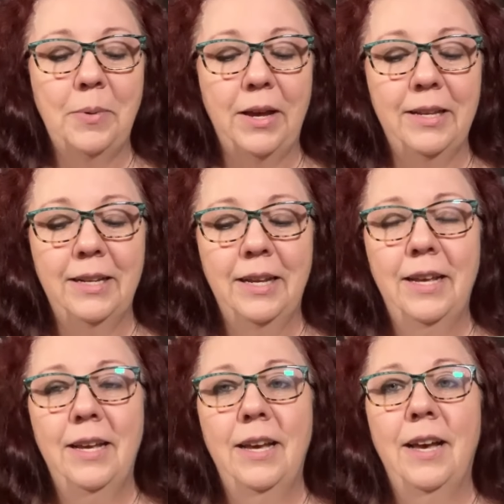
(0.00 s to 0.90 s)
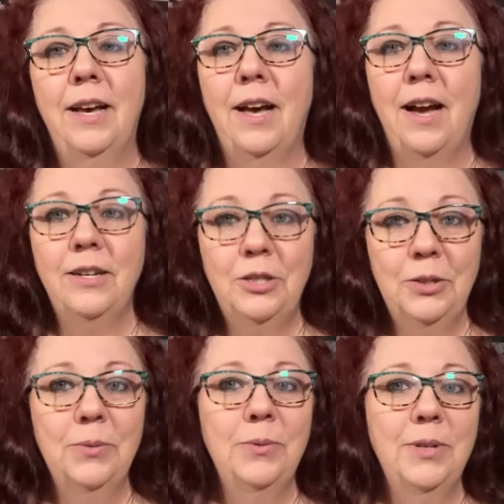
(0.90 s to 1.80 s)
But I
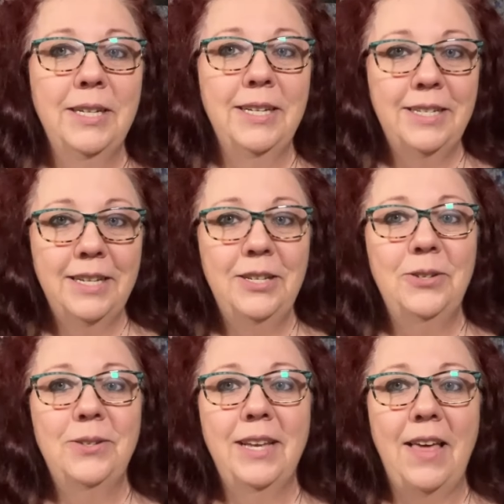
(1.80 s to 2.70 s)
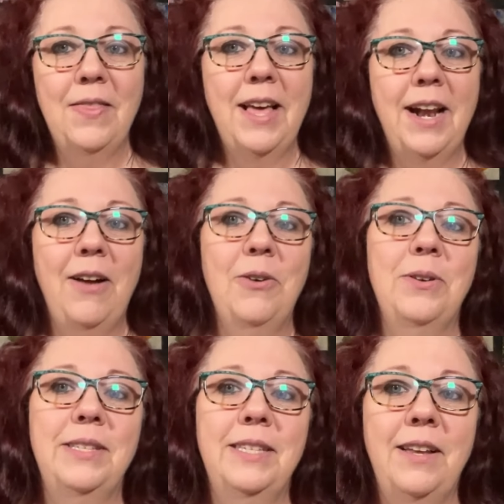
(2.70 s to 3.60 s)
do continue to get that out
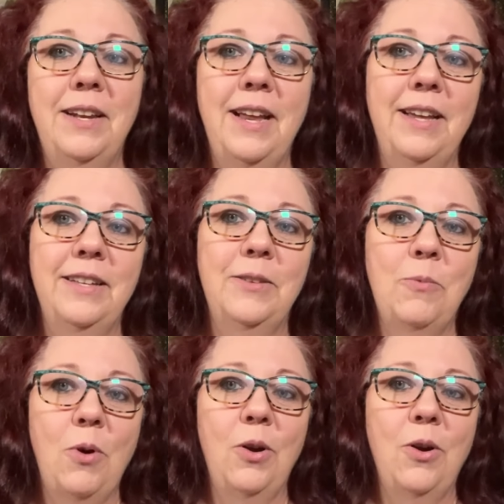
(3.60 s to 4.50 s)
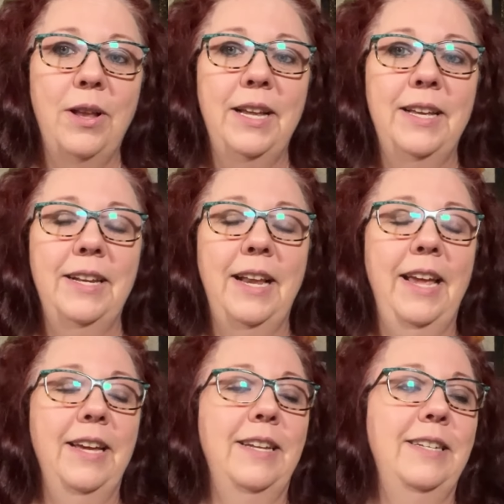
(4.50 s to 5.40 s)
on Sundays and work on it.
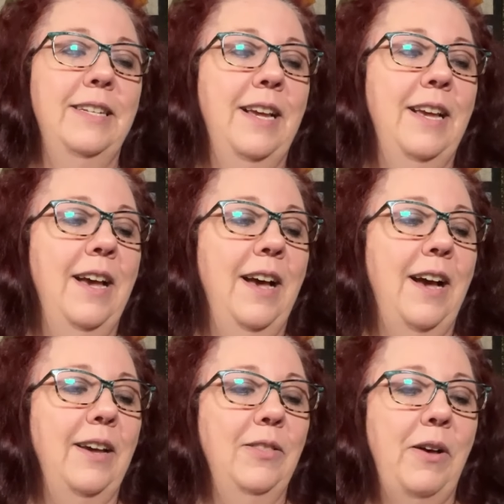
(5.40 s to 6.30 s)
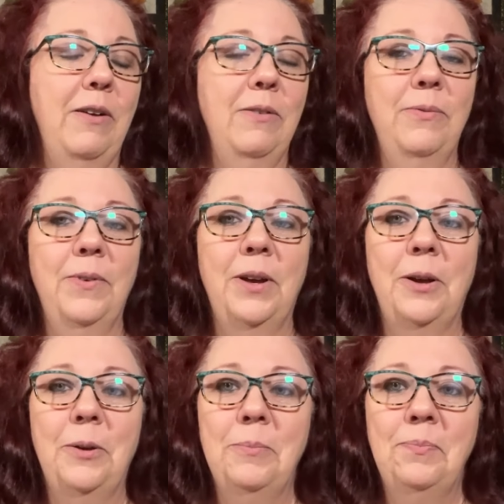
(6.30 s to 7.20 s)
And I love,
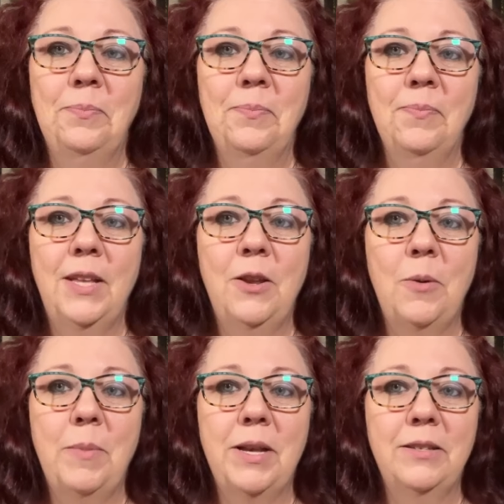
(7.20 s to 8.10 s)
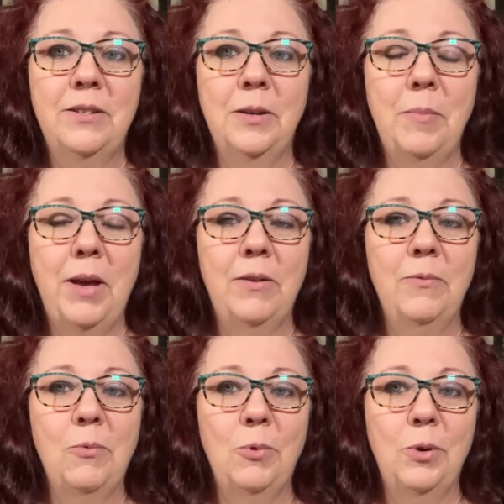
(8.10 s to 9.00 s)
um, you know, messaging back
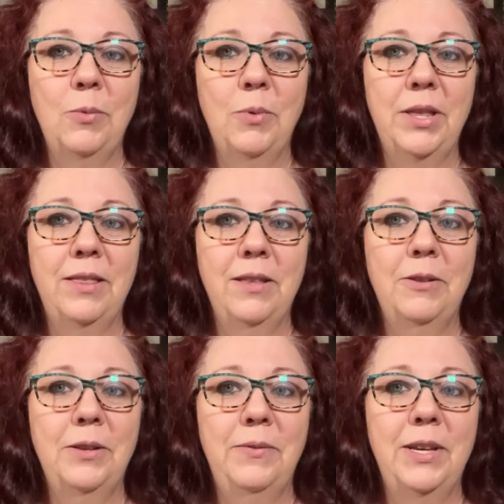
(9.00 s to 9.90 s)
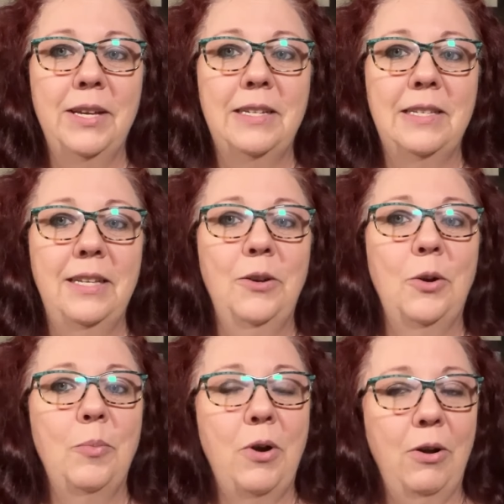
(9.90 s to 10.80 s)
and forth with Olivia to see
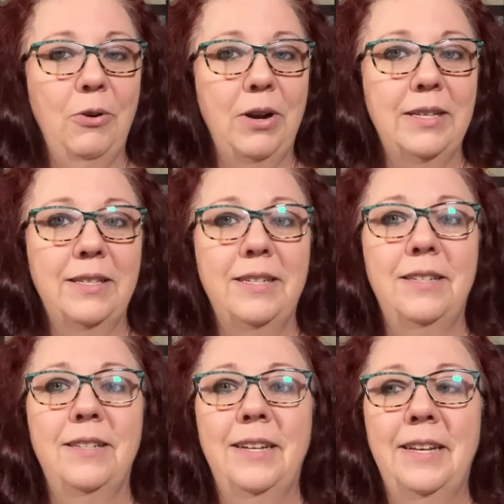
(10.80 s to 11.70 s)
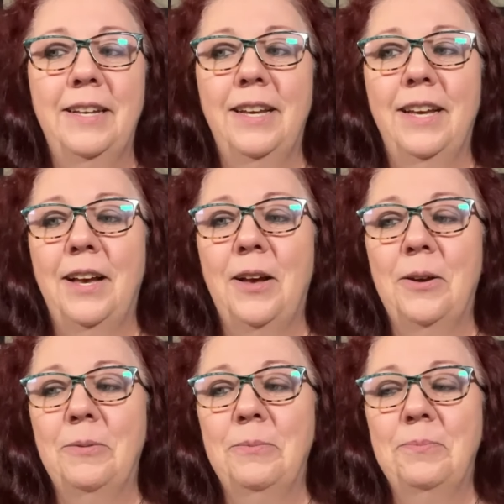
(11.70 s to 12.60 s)
her progress and
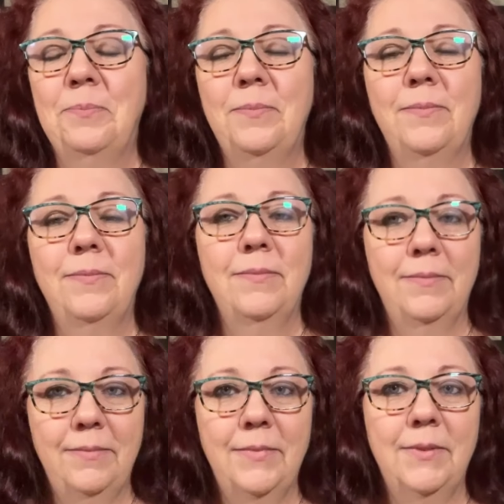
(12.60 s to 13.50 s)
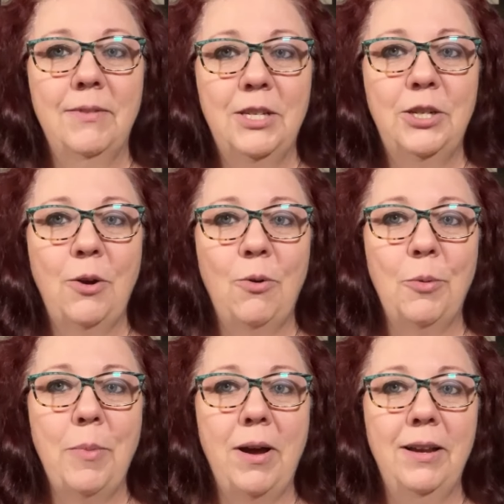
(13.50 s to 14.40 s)
um, show her
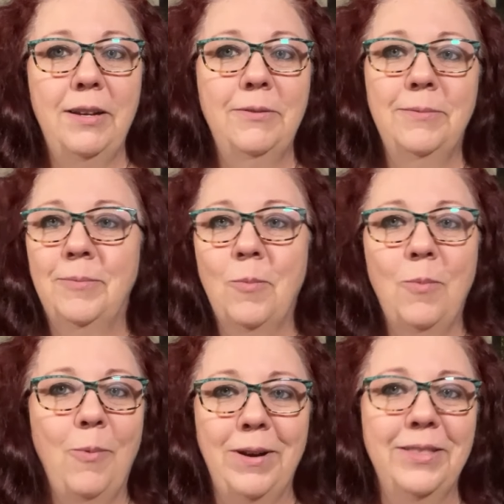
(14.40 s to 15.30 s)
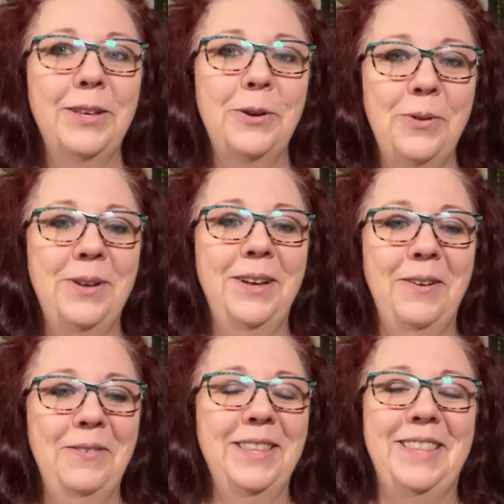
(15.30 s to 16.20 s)
mine what little
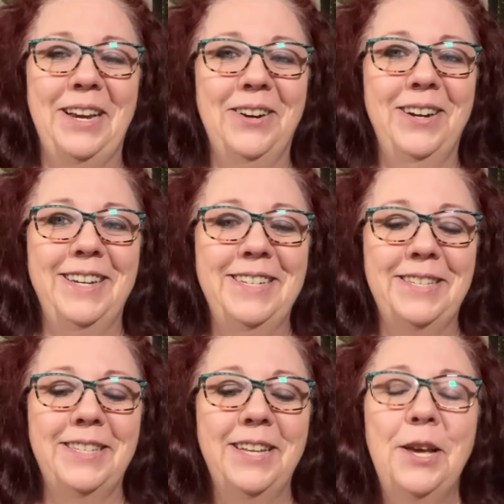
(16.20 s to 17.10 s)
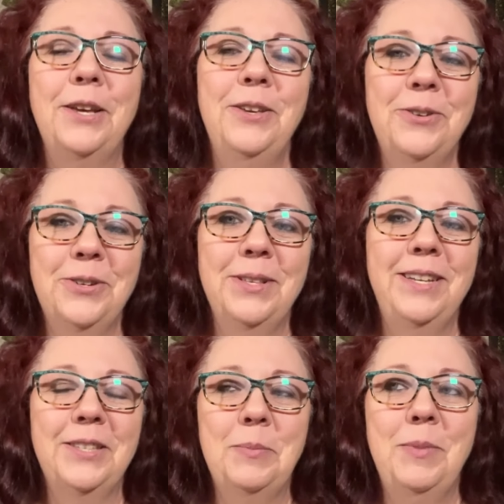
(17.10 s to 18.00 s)
of it there is. Usually
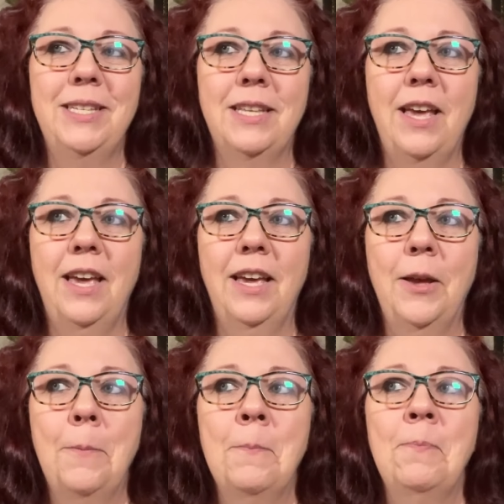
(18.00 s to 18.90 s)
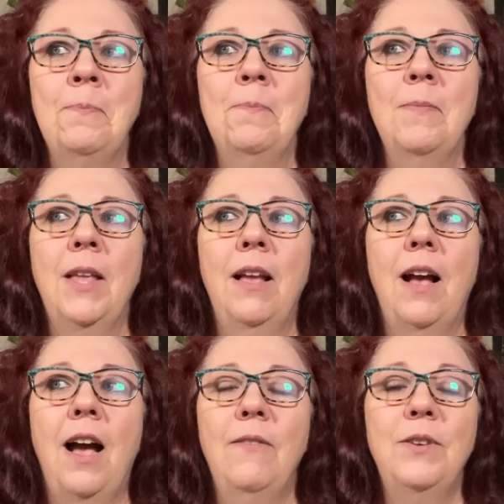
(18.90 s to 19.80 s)
it's me saying,
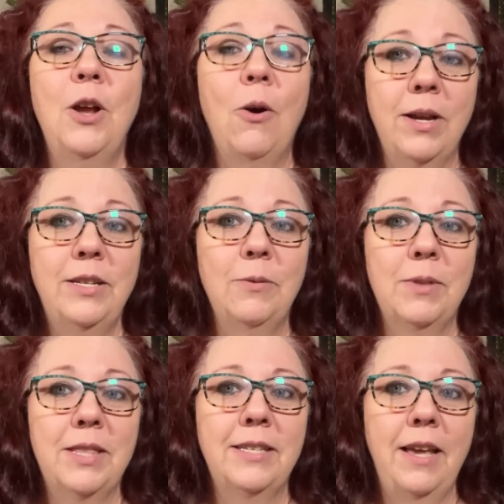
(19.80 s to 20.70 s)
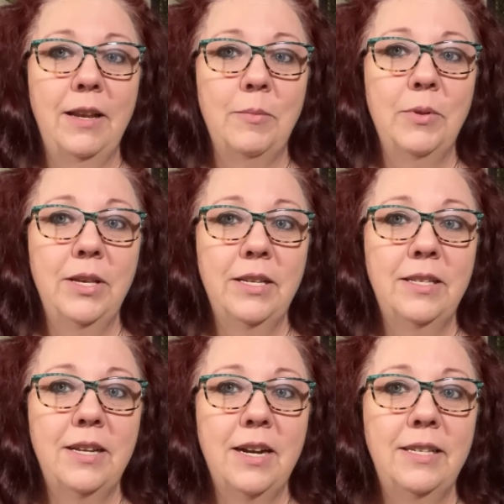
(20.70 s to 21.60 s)
I have no idea what this animal
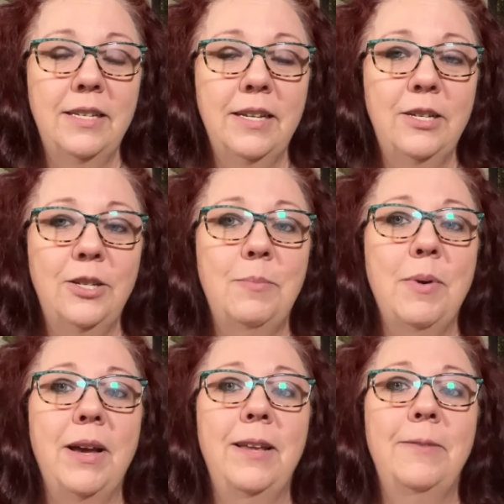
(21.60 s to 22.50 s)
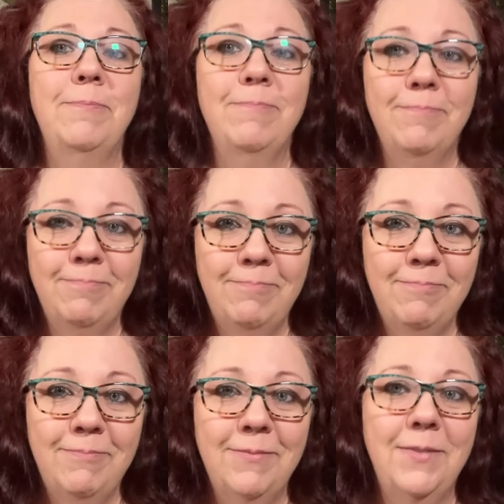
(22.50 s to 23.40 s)
is that I stitched, but
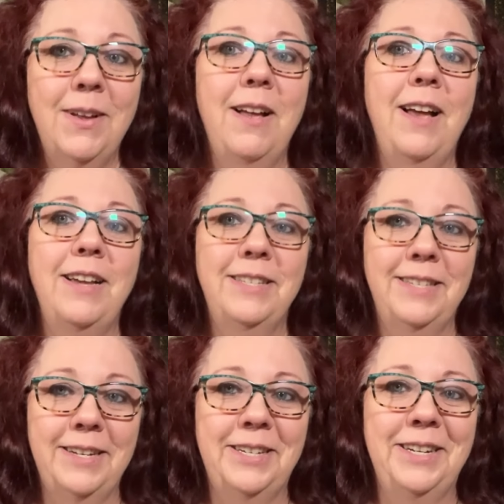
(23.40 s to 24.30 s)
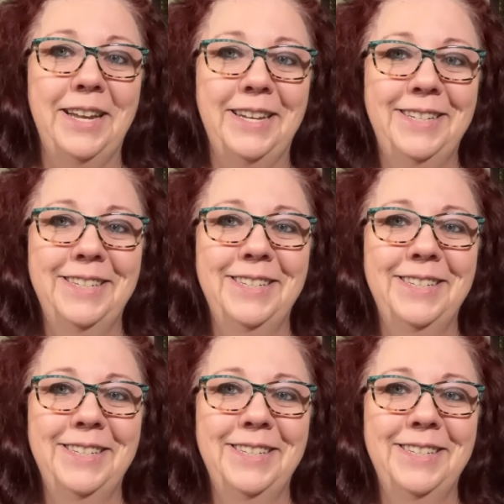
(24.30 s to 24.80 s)
I stitched it.